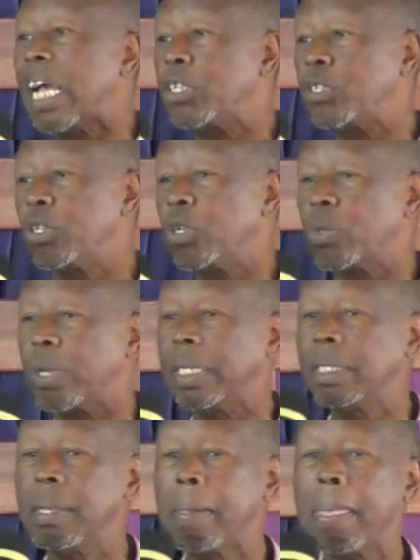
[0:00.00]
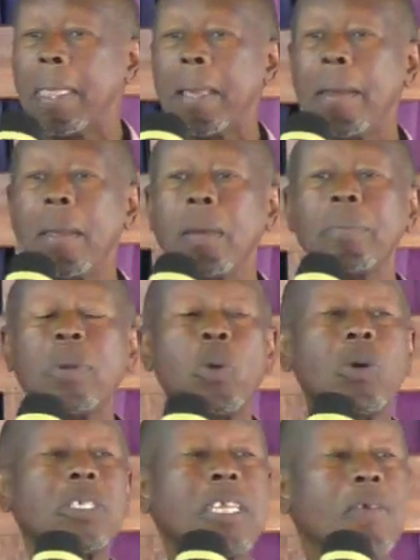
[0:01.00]
their children
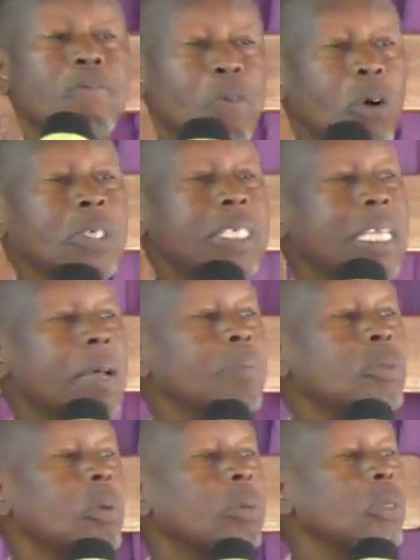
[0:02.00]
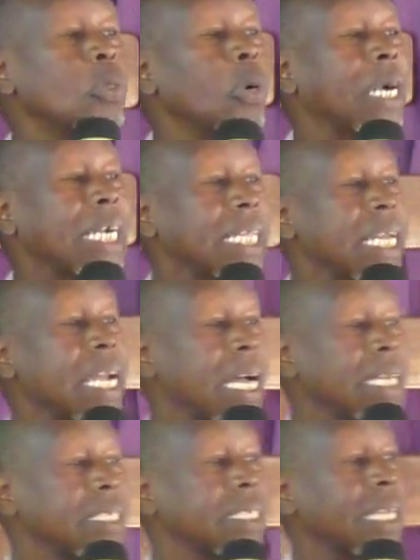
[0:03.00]
because they force them to do
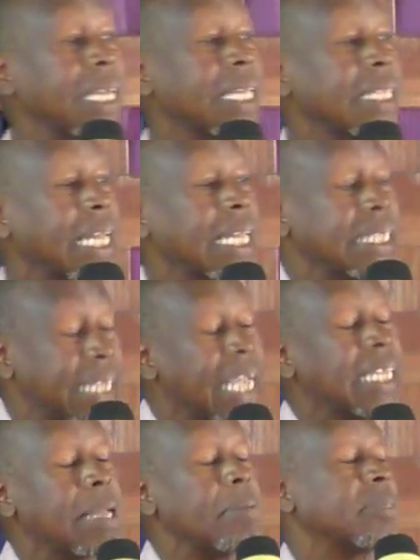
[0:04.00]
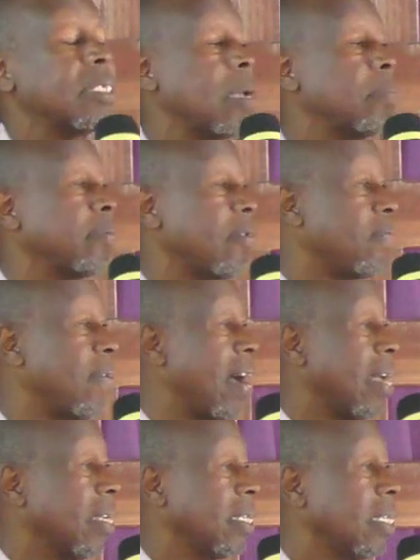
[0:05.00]
careers that they themselves
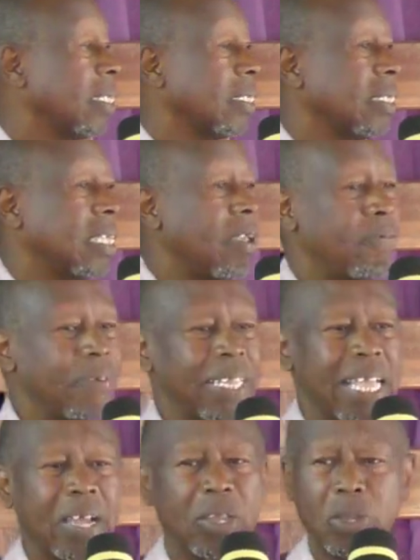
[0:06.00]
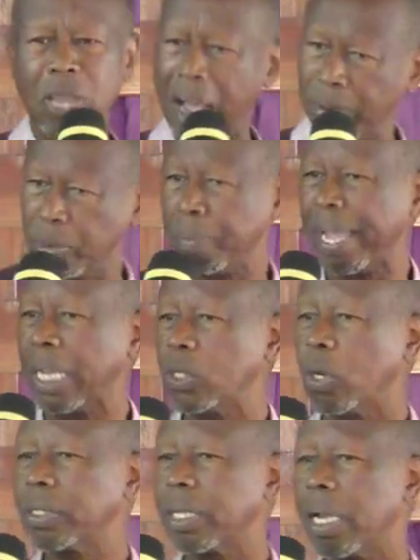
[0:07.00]
prefer. They feel like you have to be a
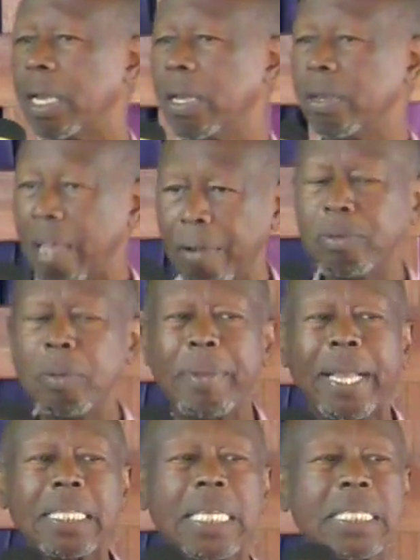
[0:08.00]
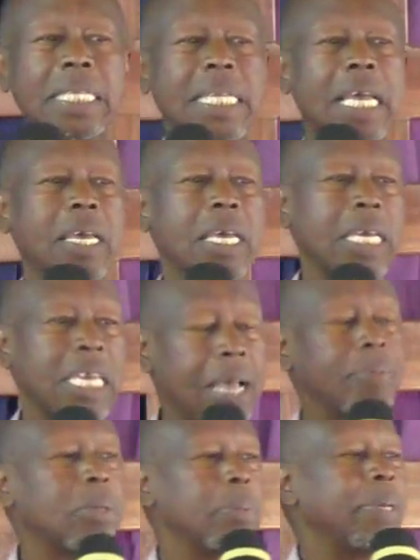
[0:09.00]
doctor, you have to be an engineer, you
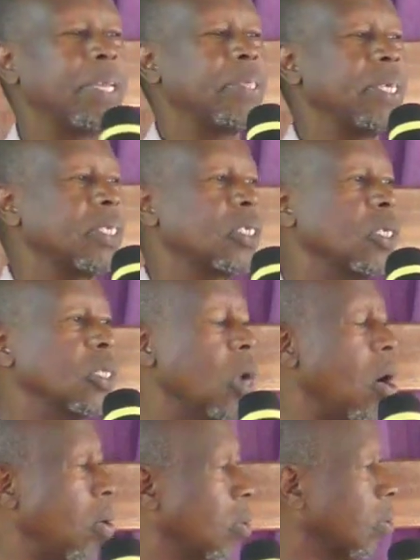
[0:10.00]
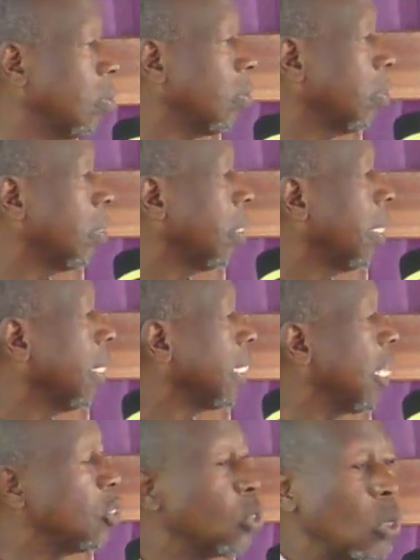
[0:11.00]
have to be this. No!
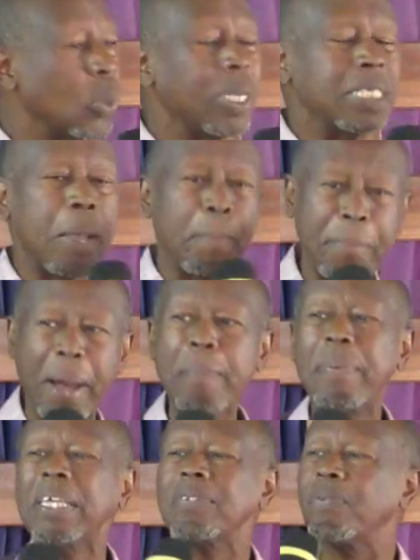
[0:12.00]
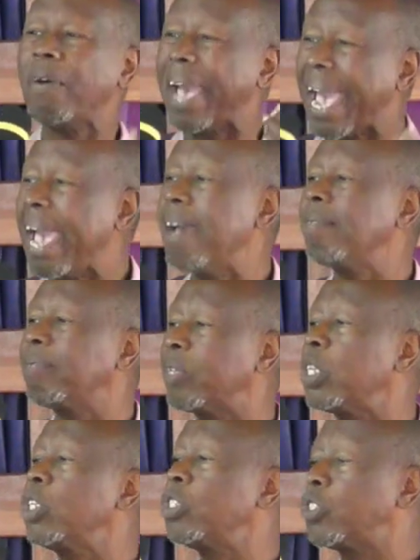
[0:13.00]
There's always a purpose for
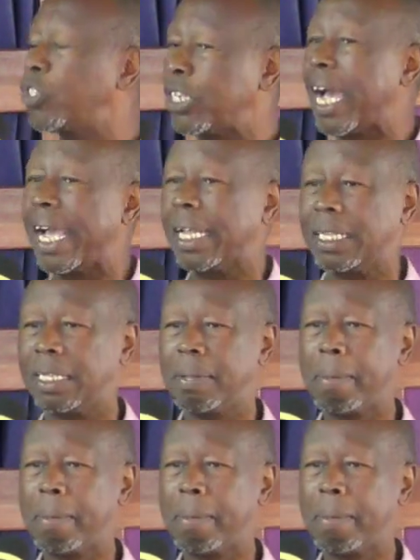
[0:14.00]
every child.